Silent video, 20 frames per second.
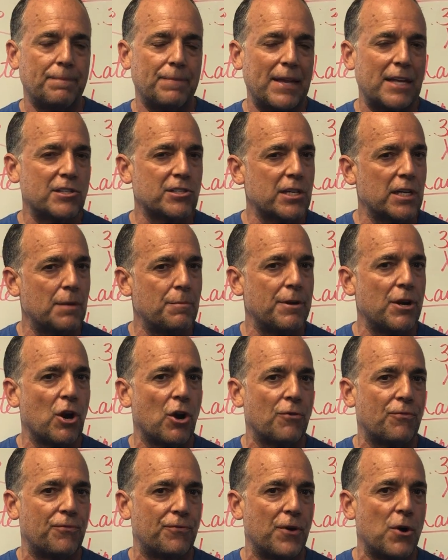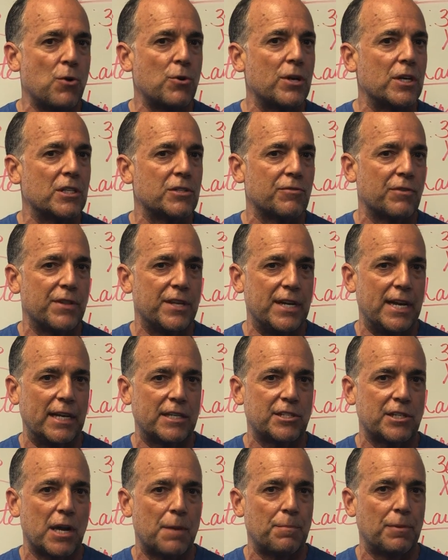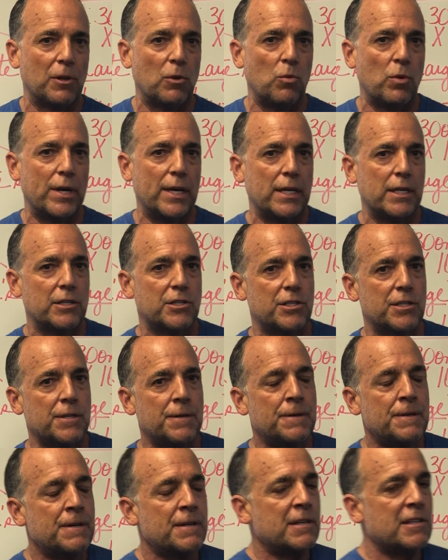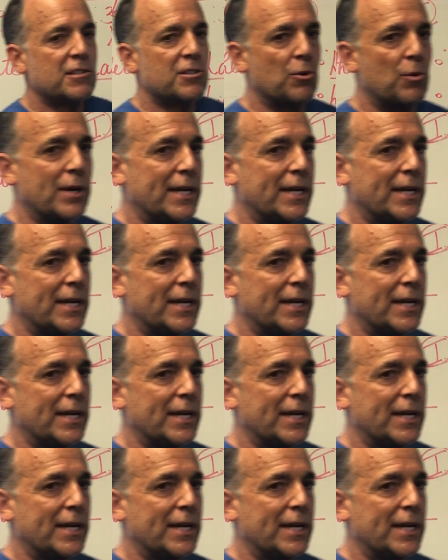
And that's gonna be our focus for the next couple of weeks. So